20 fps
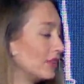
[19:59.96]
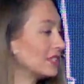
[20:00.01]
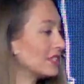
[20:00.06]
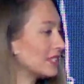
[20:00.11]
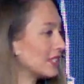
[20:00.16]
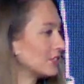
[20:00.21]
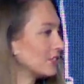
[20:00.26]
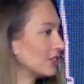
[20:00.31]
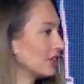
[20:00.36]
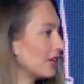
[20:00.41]

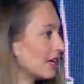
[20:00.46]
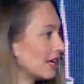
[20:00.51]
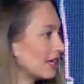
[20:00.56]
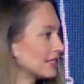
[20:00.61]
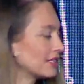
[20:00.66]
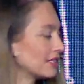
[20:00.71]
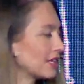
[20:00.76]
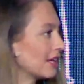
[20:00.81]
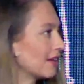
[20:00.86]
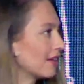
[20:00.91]

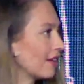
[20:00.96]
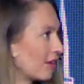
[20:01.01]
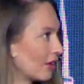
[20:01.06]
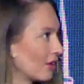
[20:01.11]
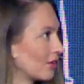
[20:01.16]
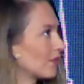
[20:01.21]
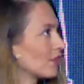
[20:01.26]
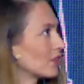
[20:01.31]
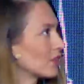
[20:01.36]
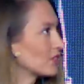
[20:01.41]
decentralized and
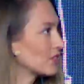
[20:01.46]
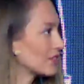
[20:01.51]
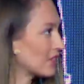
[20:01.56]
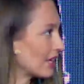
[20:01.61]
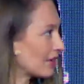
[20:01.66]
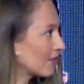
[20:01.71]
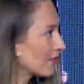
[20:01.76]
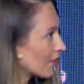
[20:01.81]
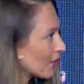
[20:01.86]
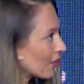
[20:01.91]
therefore
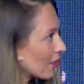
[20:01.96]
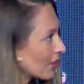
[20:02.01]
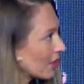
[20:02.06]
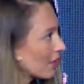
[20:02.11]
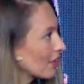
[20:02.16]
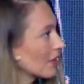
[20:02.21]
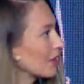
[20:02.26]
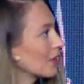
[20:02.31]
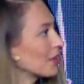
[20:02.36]
safer